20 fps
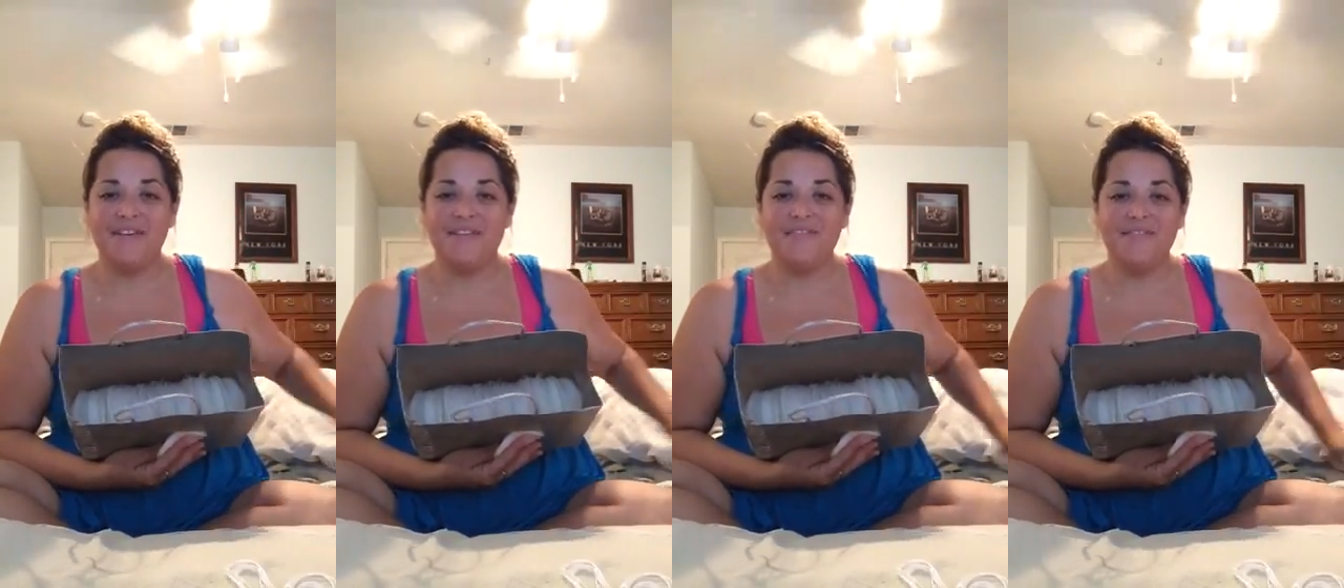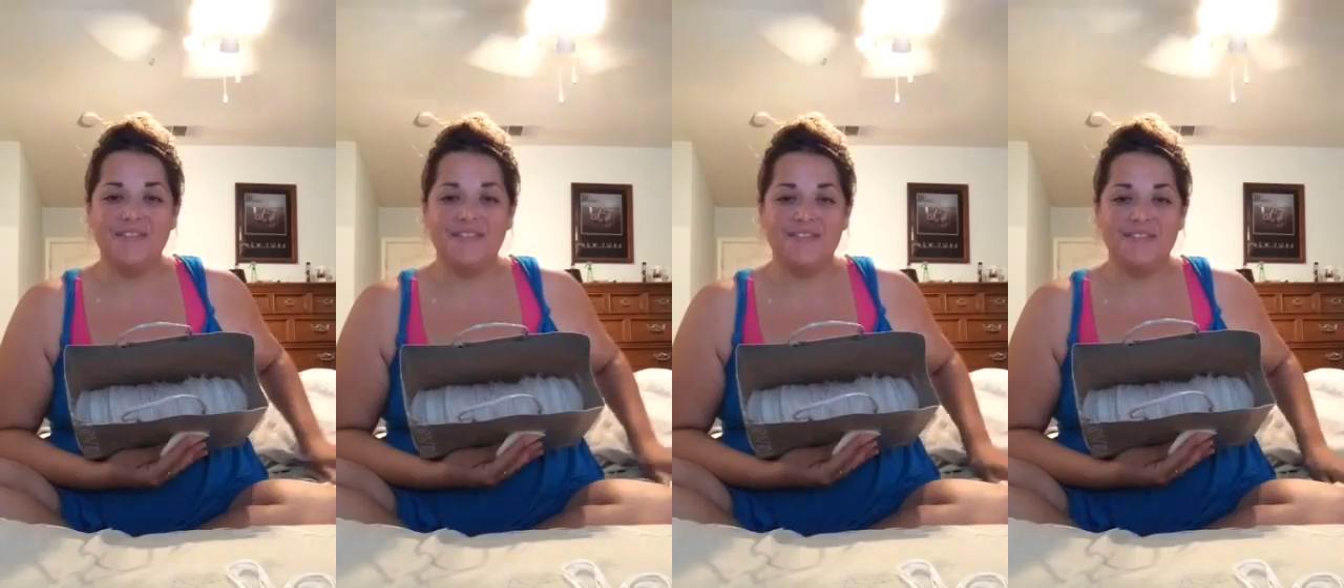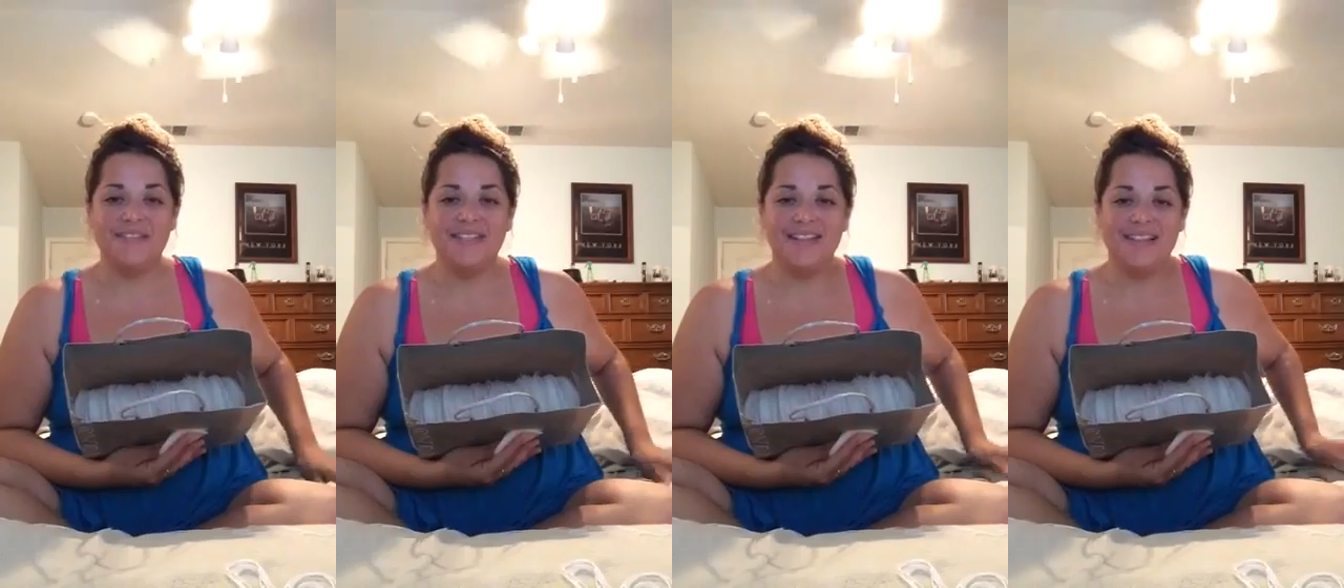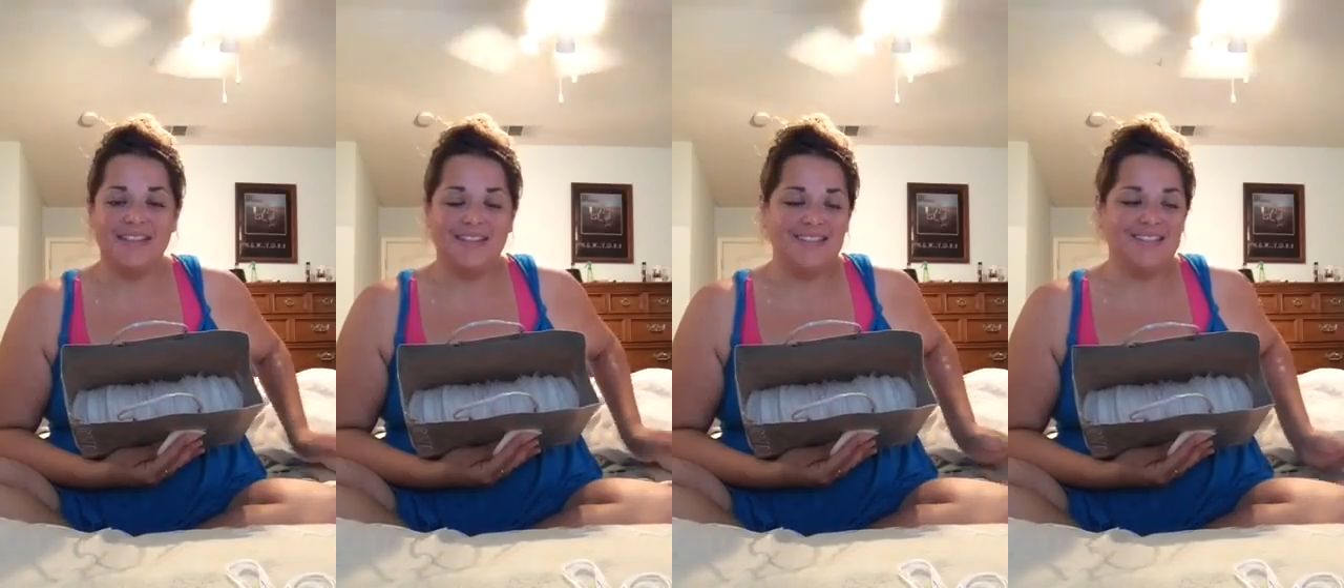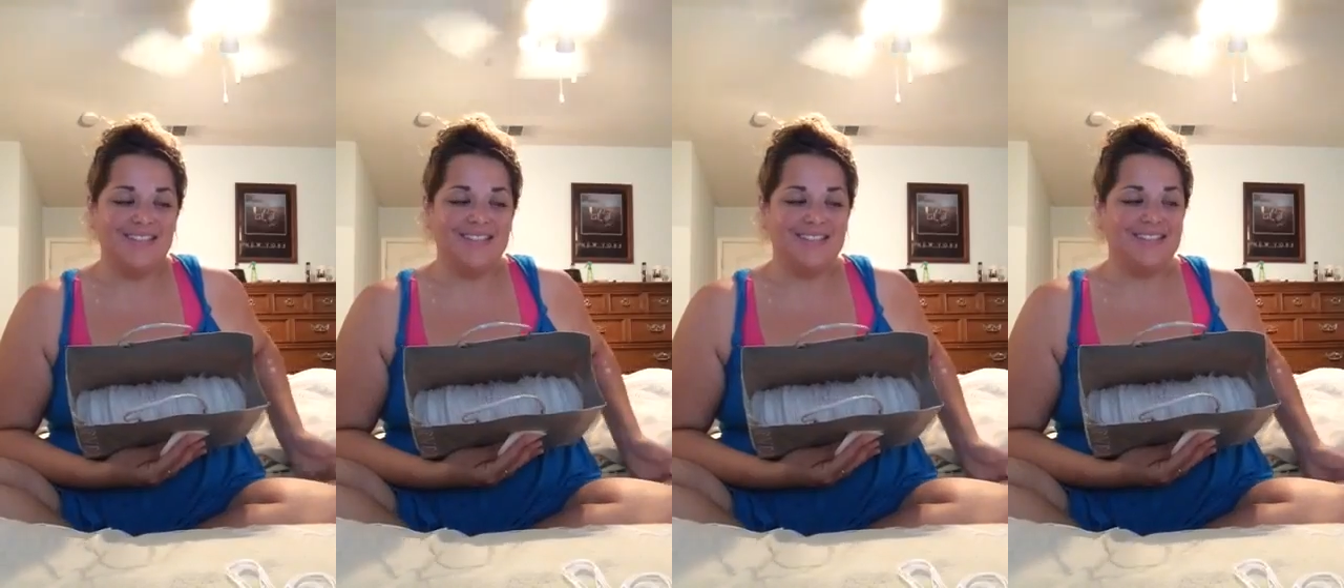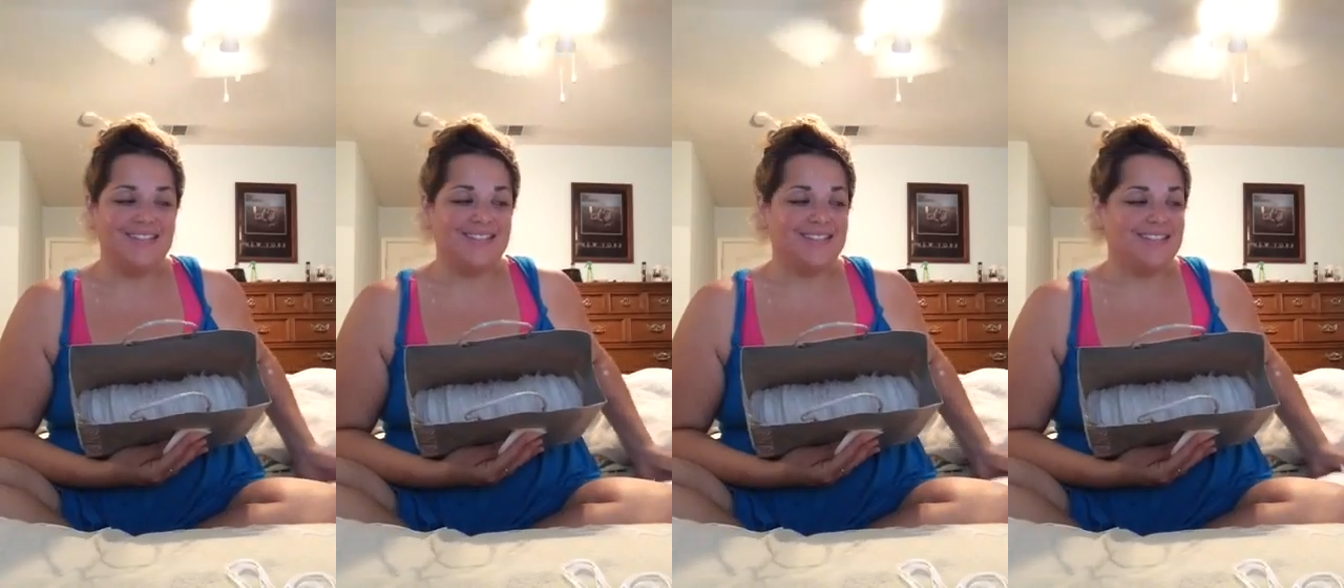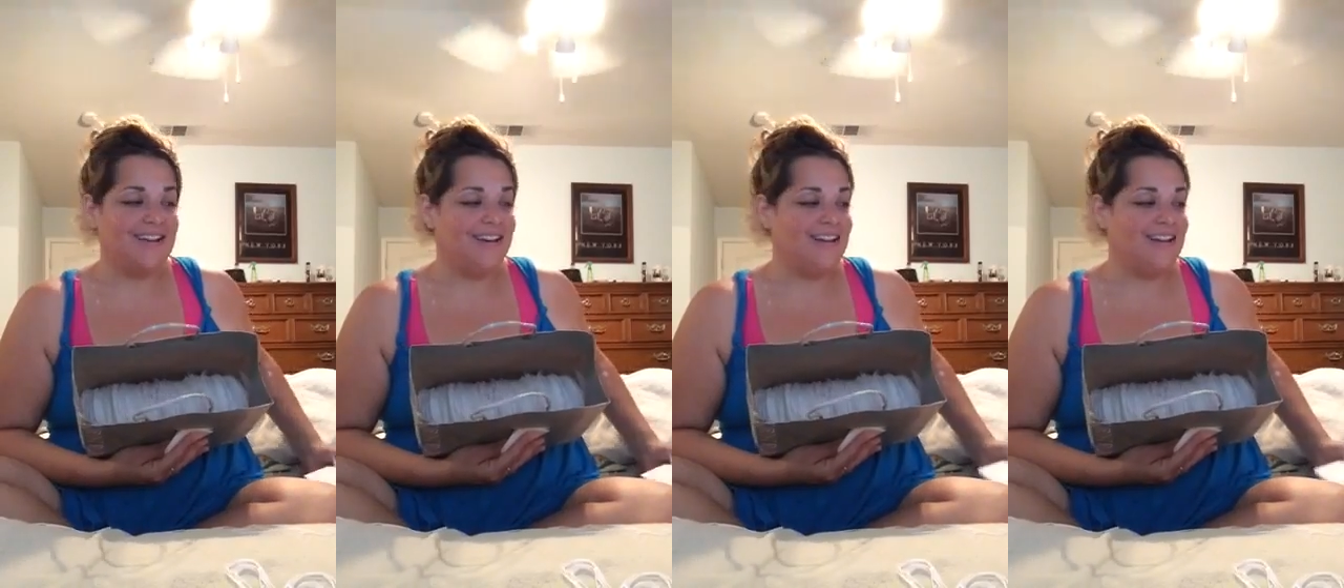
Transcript: of those deli sheets